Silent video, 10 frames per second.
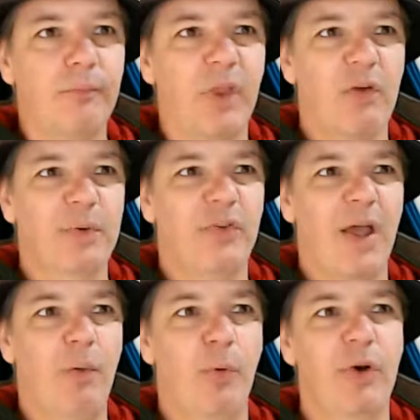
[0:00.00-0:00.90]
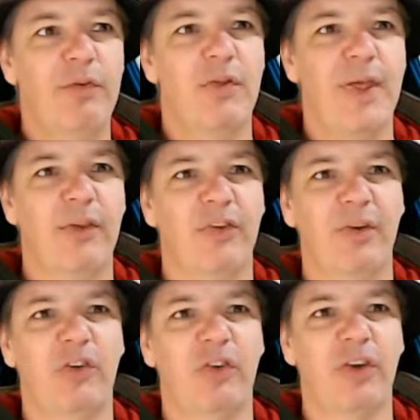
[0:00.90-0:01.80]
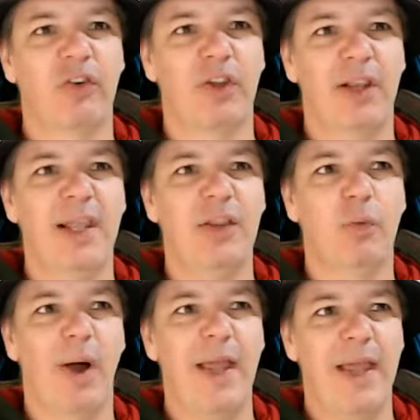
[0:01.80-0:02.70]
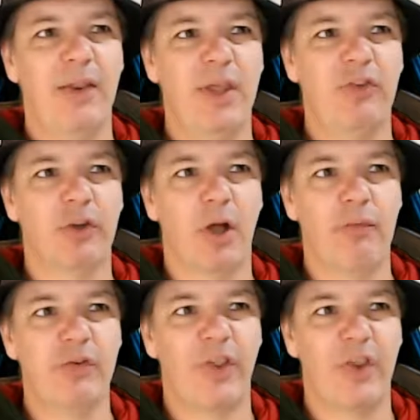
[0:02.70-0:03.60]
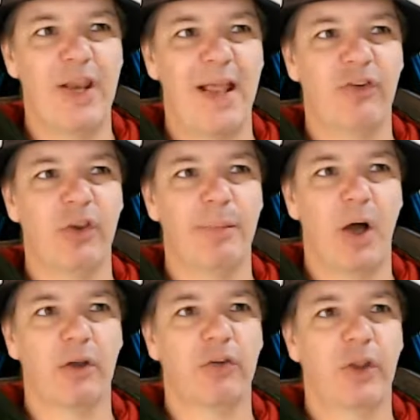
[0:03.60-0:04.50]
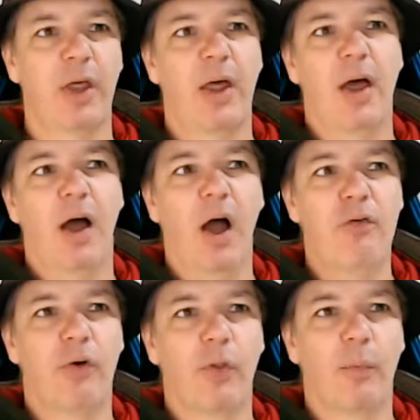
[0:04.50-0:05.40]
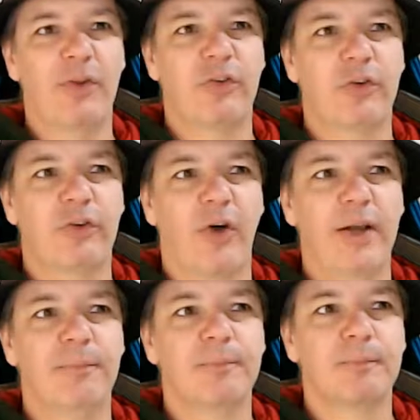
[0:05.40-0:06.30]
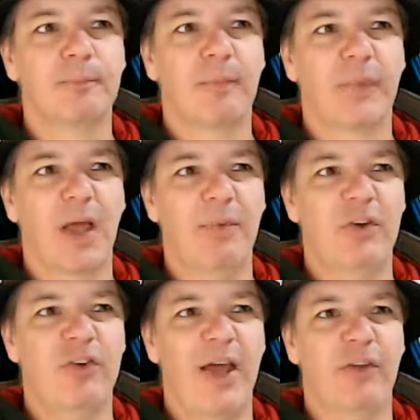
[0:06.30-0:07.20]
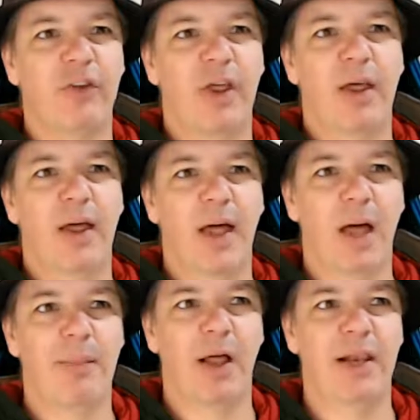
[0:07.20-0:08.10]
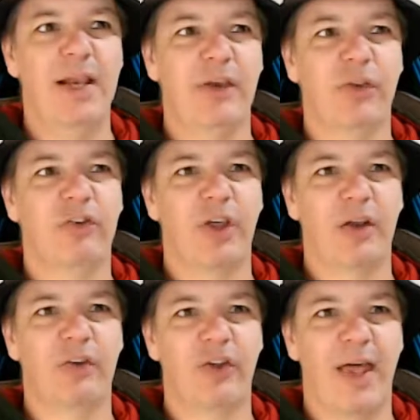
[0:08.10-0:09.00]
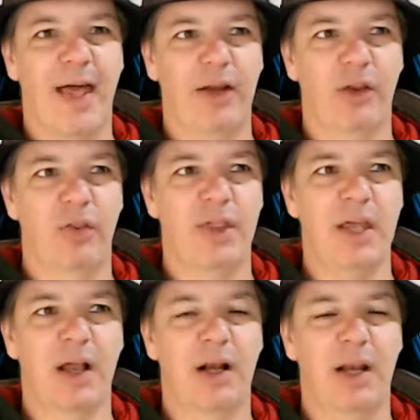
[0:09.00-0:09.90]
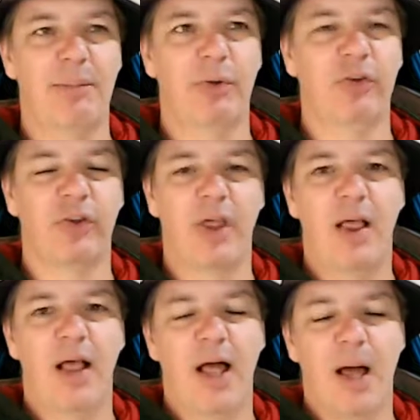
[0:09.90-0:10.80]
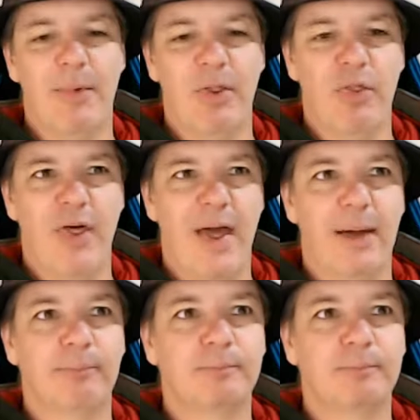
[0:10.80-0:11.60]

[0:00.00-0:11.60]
From a table point of view then, the 76ers lead the way in the Eastern Conference, had the Nets and the Bucks. Over on the Western side, the Jazz are leading the Suns and the Clippers there.